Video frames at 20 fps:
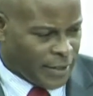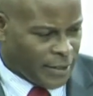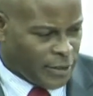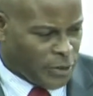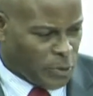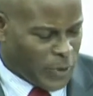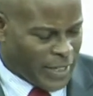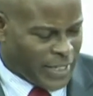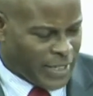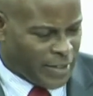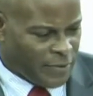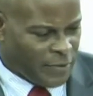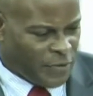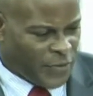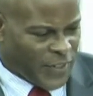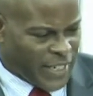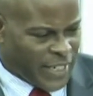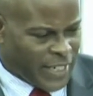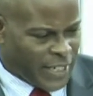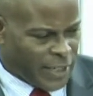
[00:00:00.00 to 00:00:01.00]
tuition
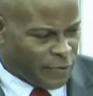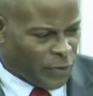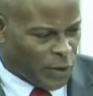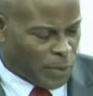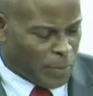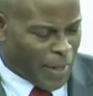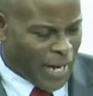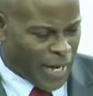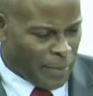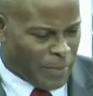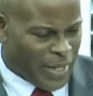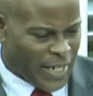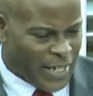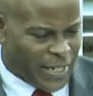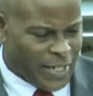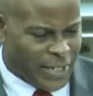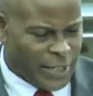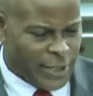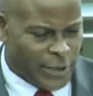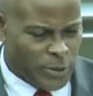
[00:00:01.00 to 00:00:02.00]
fees for
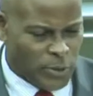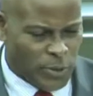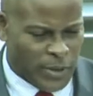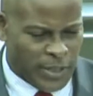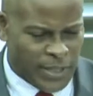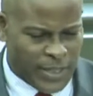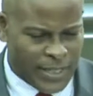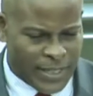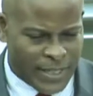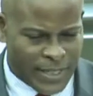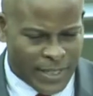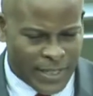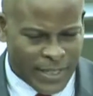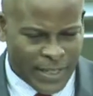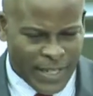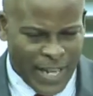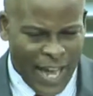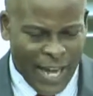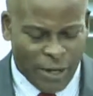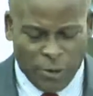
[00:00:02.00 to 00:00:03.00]
Barbadian students.
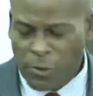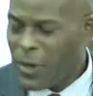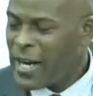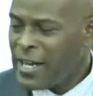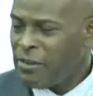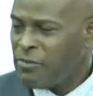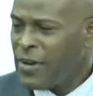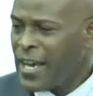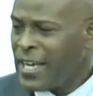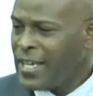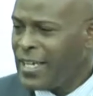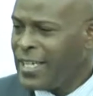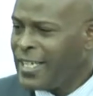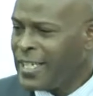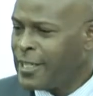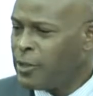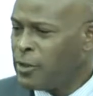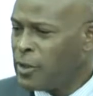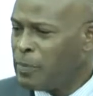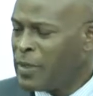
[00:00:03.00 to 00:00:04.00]
And quite rightly
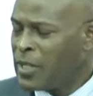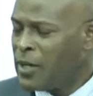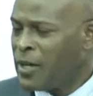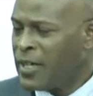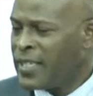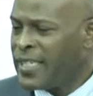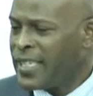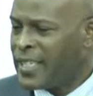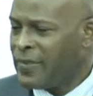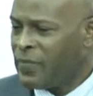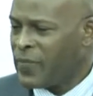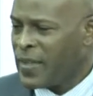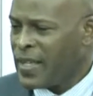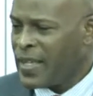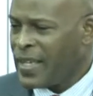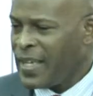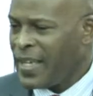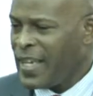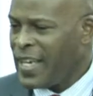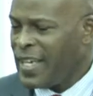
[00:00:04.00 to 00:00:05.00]
so, because
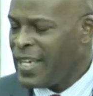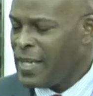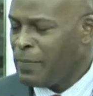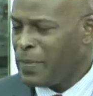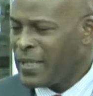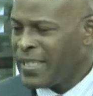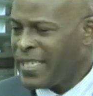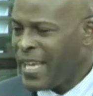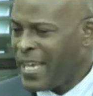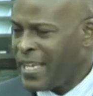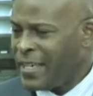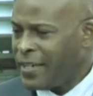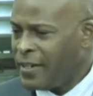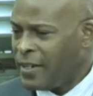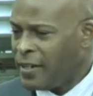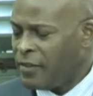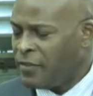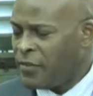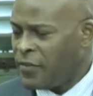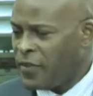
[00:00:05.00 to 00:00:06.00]

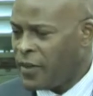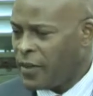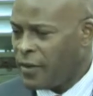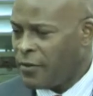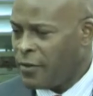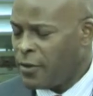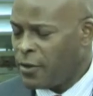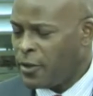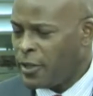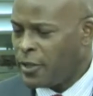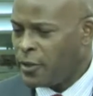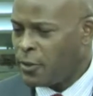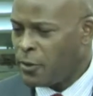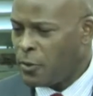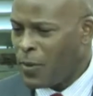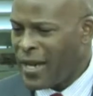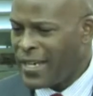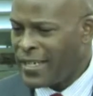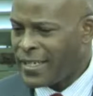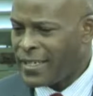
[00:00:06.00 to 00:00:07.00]
80% of those who
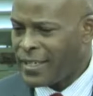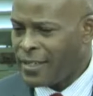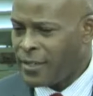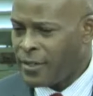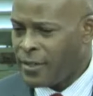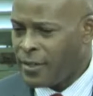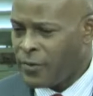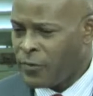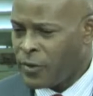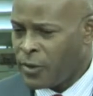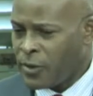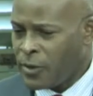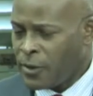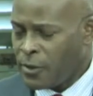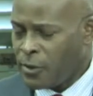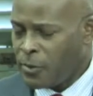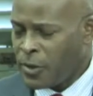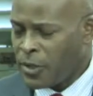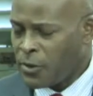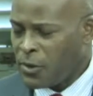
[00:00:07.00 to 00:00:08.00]

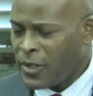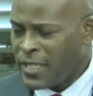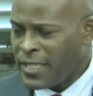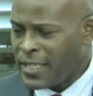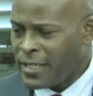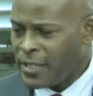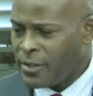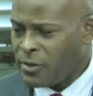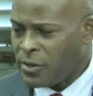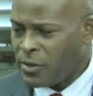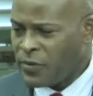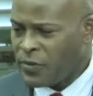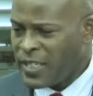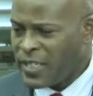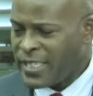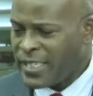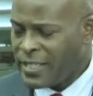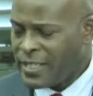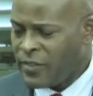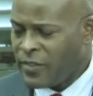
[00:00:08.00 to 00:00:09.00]
were going to the
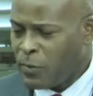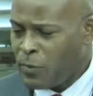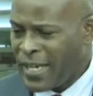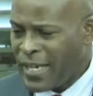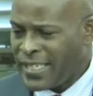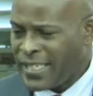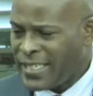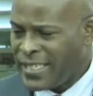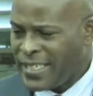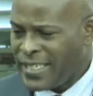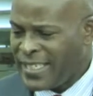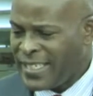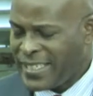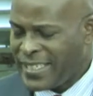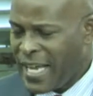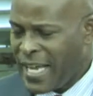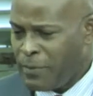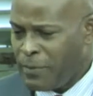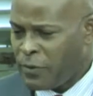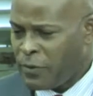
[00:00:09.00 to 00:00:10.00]
University of the West Indies
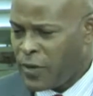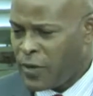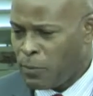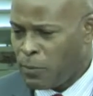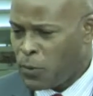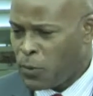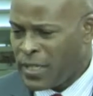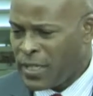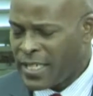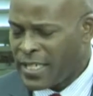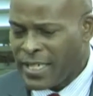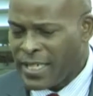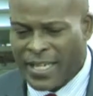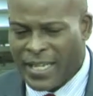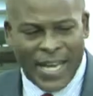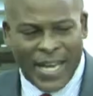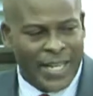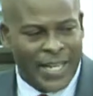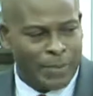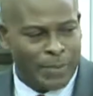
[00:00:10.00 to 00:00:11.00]
stemmed from working
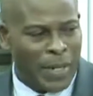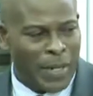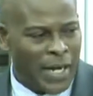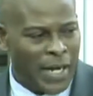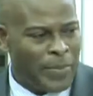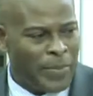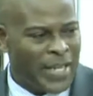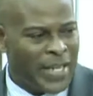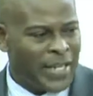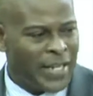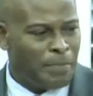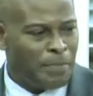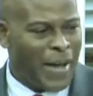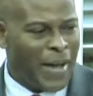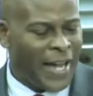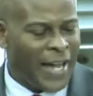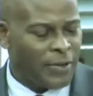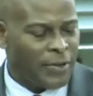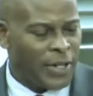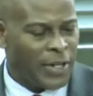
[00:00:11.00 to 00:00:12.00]
class Barbadian
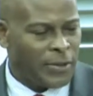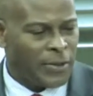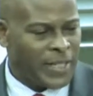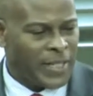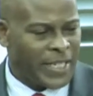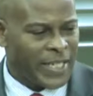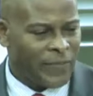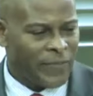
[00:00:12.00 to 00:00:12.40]
backgrounds